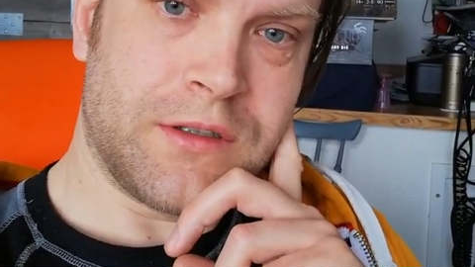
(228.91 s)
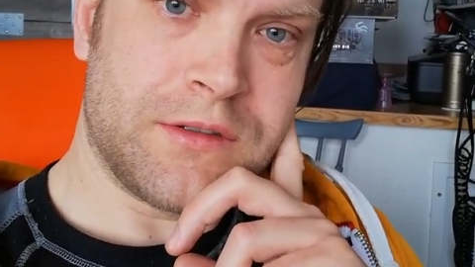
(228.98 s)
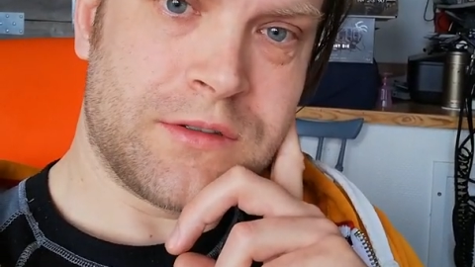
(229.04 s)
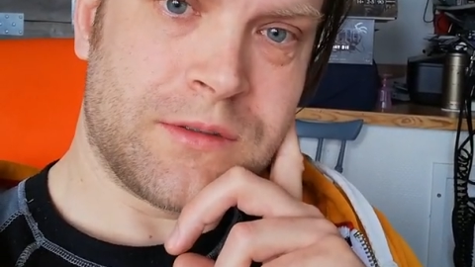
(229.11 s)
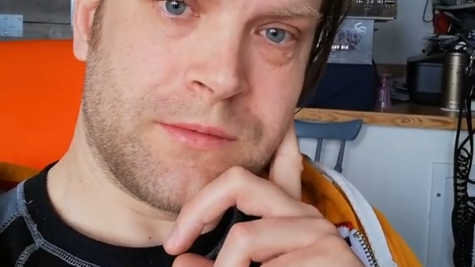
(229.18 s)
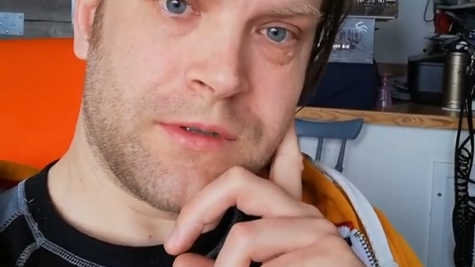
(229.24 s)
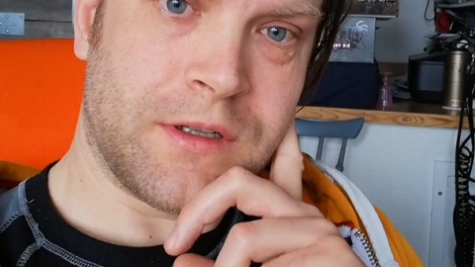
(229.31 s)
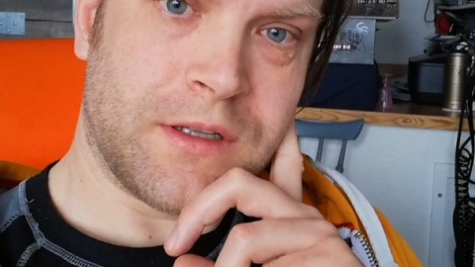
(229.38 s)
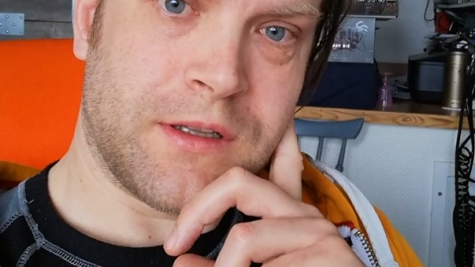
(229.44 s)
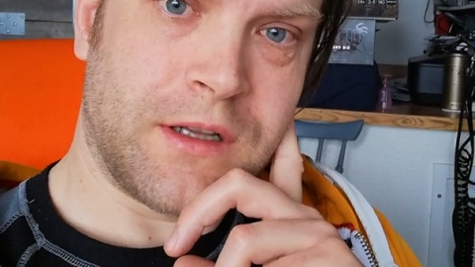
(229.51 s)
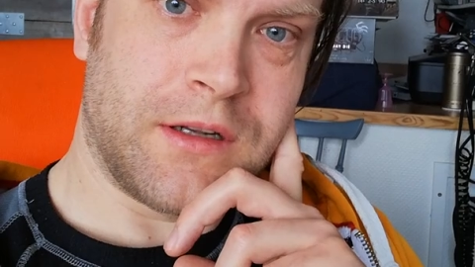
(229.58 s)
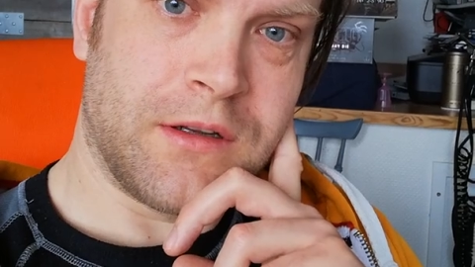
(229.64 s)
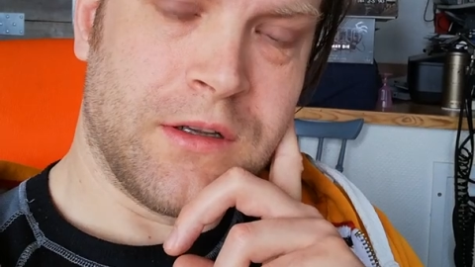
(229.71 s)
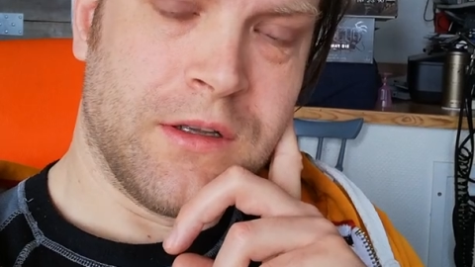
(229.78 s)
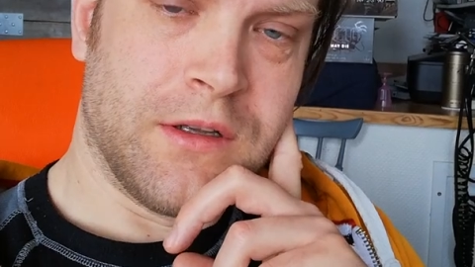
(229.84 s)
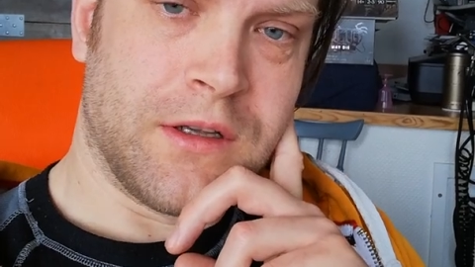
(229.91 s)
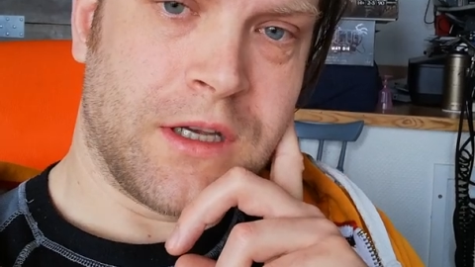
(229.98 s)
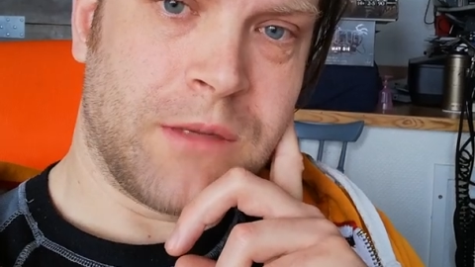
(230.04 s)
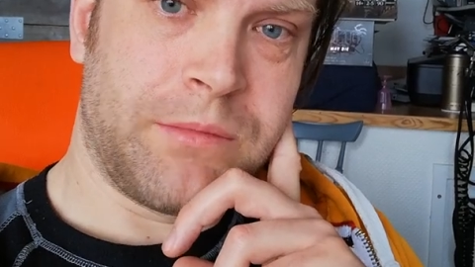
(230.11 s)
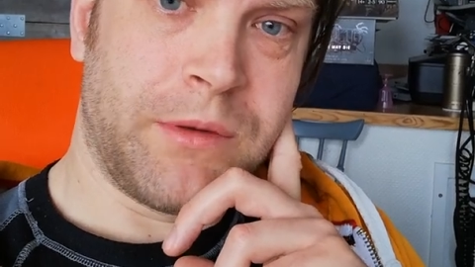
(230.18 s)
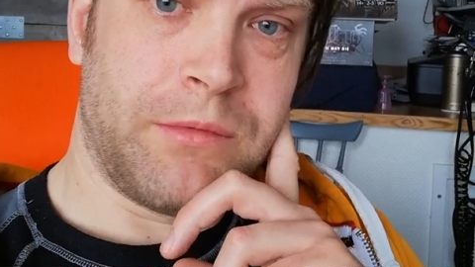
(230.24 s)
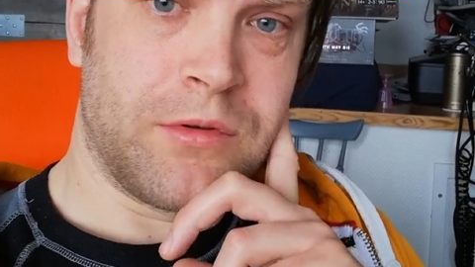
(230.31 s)
something like that,
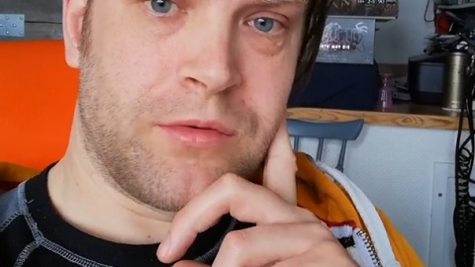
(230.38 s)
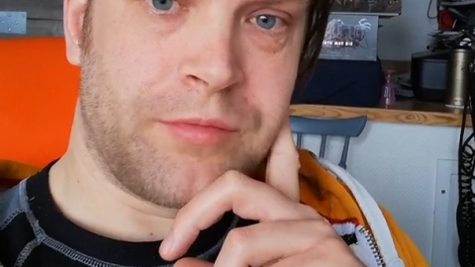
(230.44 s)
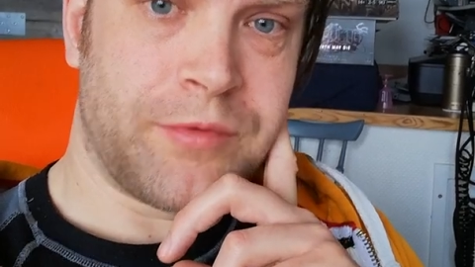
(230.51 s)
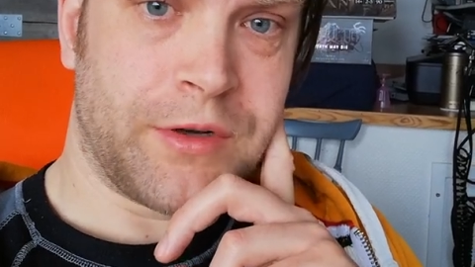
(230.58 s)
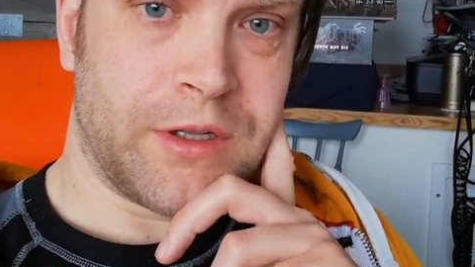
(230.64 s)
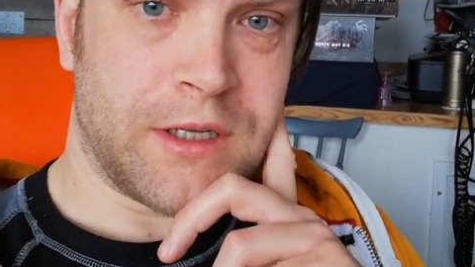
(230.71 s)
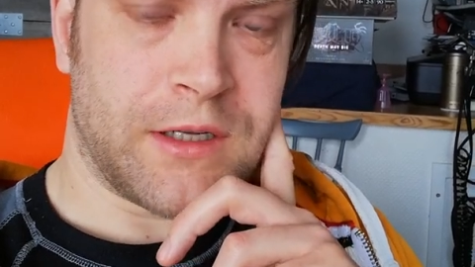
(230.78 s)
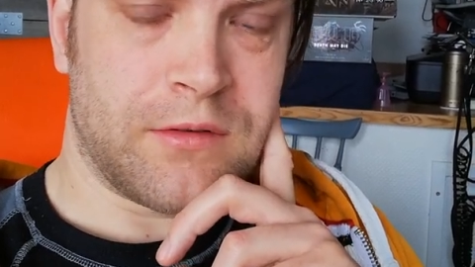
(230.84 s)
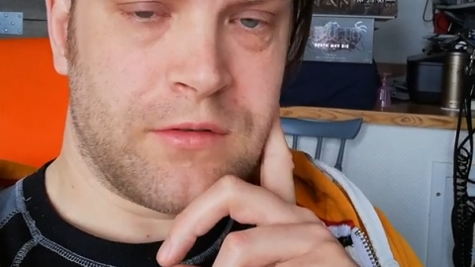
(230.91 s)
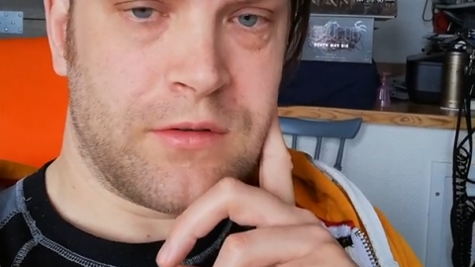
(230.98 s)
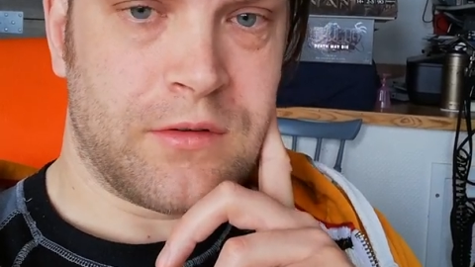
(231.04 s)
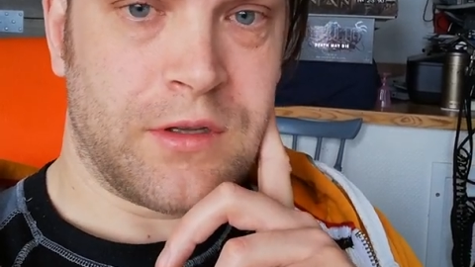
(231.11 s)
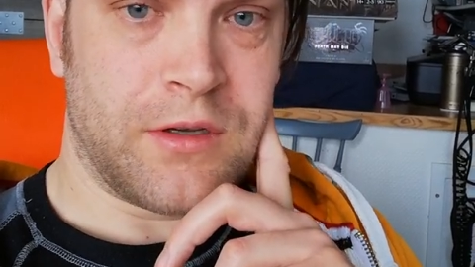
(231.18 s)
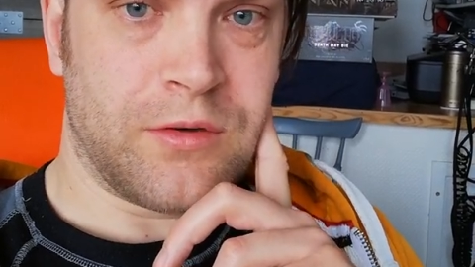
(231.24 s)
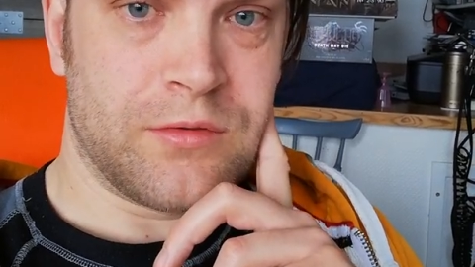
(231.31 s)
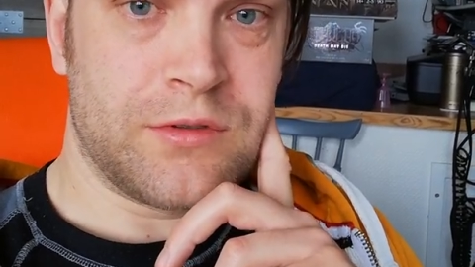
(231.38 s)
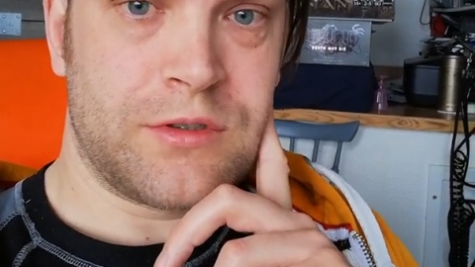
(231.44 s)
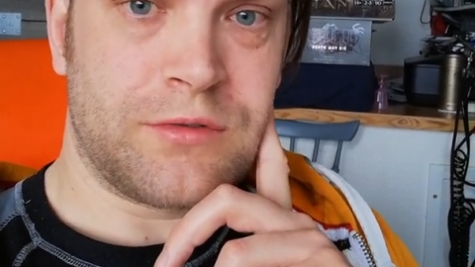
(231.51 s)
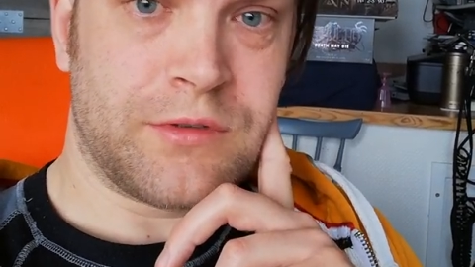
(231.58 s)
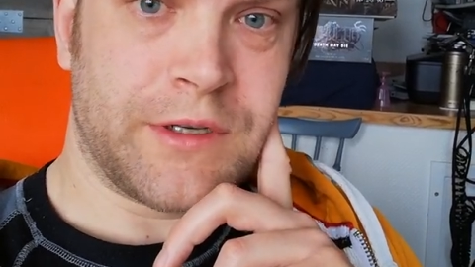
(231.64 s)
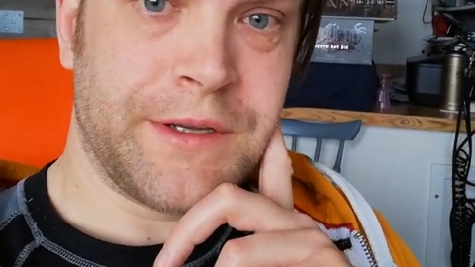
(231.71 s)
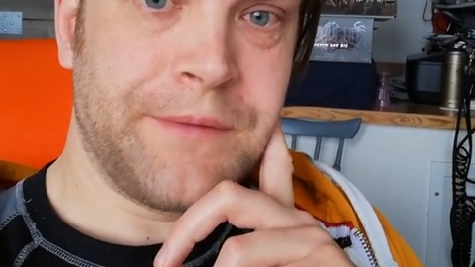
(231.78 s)
and people could print out their own
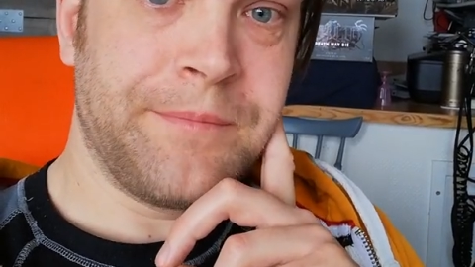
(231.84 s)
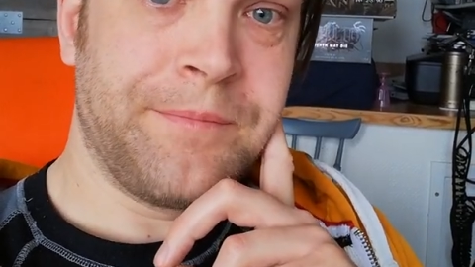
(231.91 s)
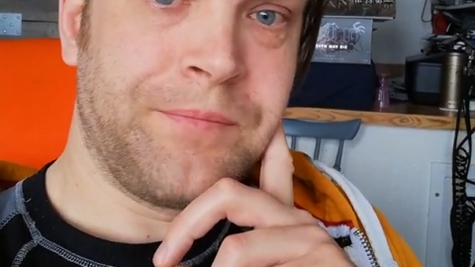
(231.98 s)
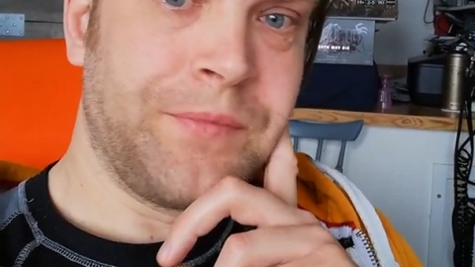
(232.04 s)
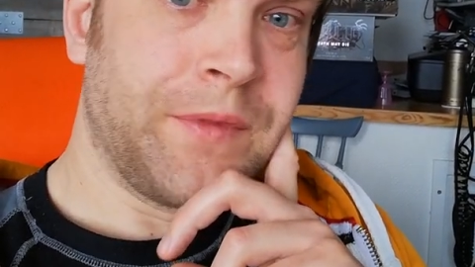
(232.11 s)
terrain.